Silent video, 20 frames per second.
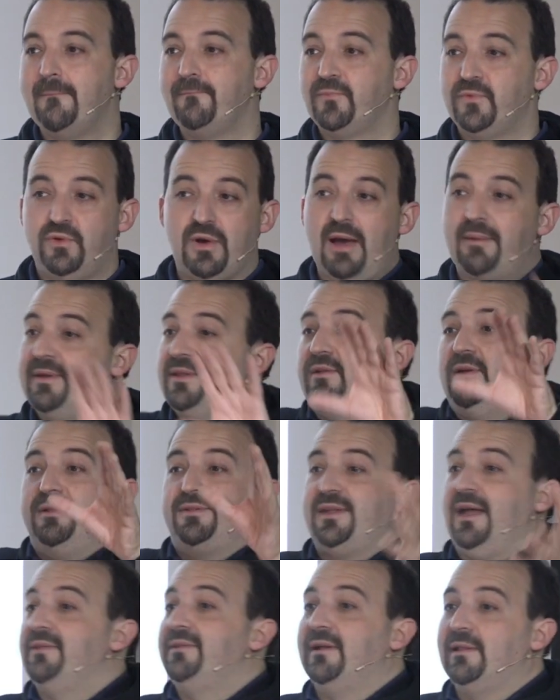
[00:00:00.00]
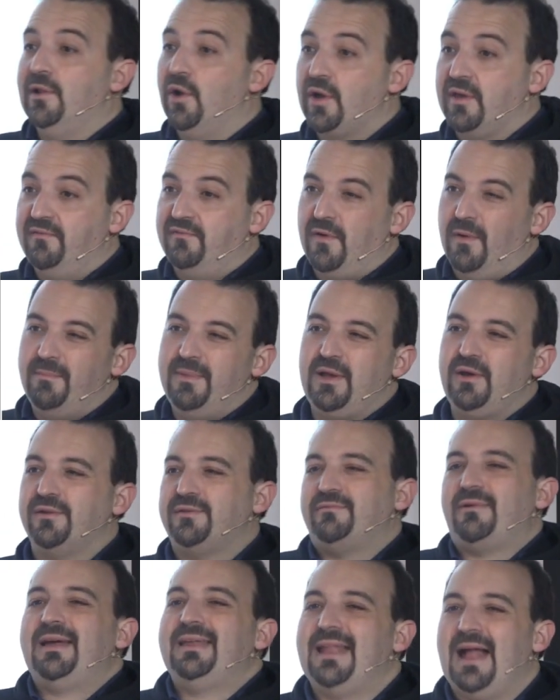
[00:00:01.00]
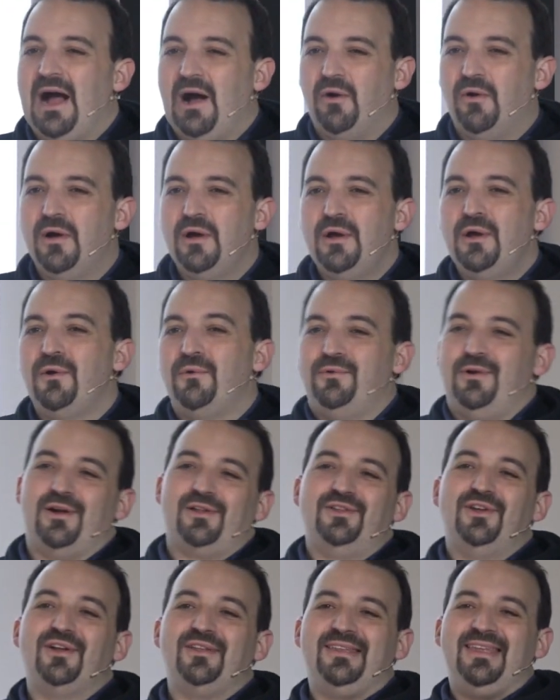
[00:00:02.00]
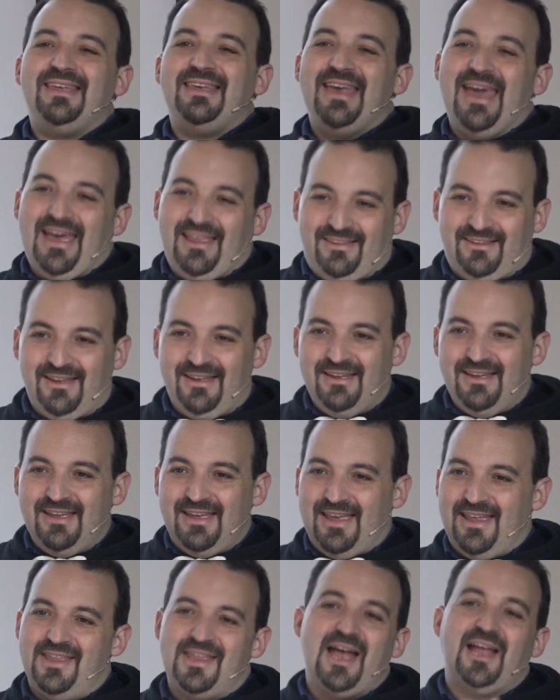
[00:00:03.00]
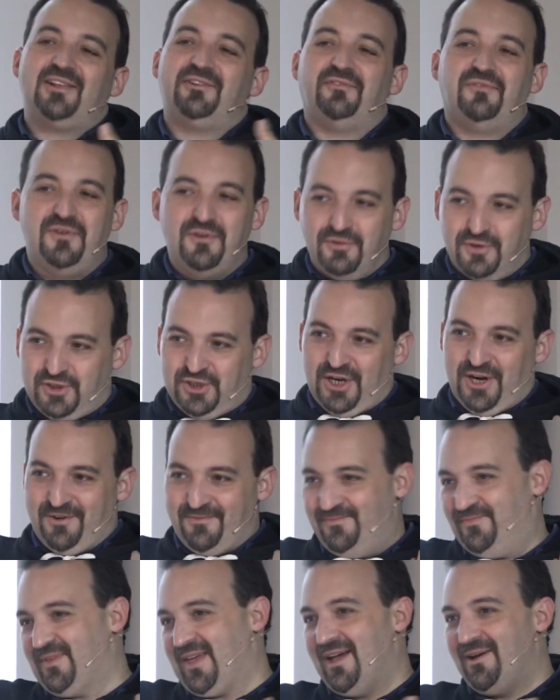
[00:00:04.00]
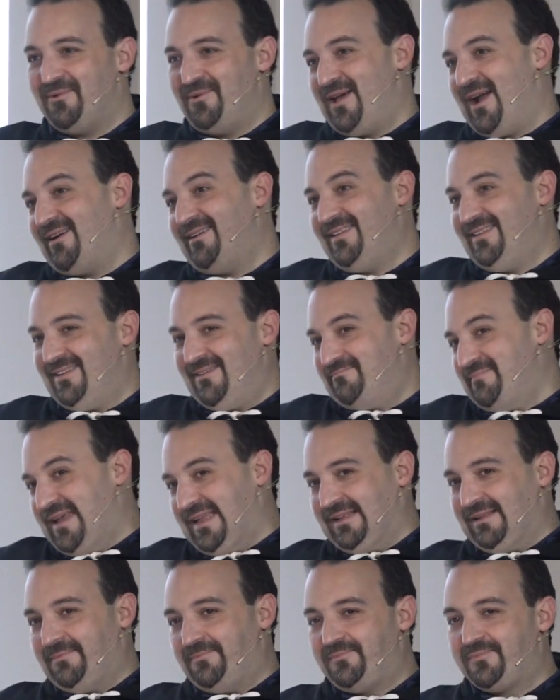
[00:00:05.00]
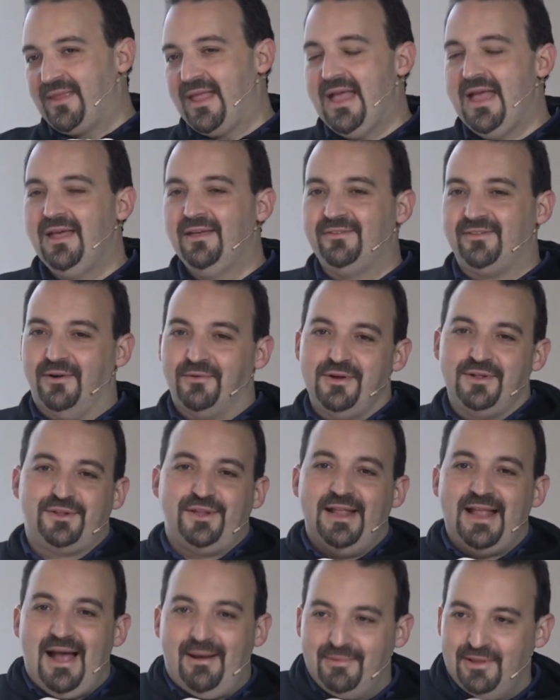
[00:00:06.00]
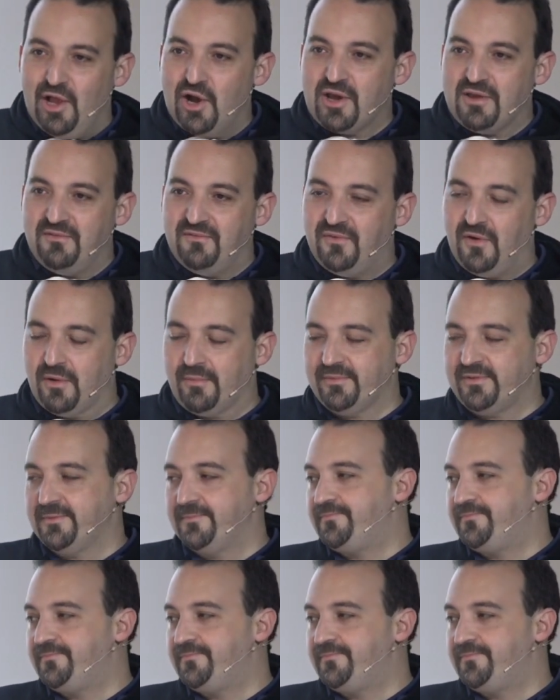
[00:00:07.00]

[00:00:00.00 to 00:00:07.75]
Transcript: You have a standard login form, because right now we are not yet in that future. Okay, we are in the middle, so we still have login forms.